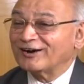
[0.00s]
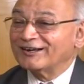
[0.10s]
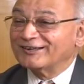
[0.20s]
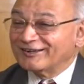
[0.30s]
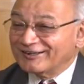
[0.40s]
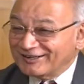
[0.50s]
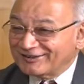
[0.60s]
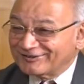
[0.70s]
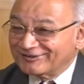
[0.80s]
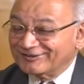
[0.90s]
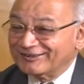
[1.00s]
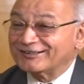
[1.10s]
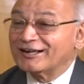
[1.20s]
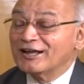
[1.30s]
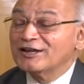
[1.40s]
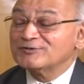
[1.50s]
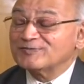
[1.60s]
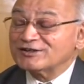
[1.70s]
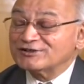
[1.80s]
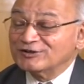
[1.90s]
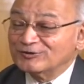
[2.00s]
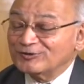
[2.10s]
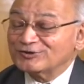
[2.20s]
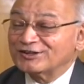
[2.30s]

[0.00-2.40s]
find the need to do it, especially those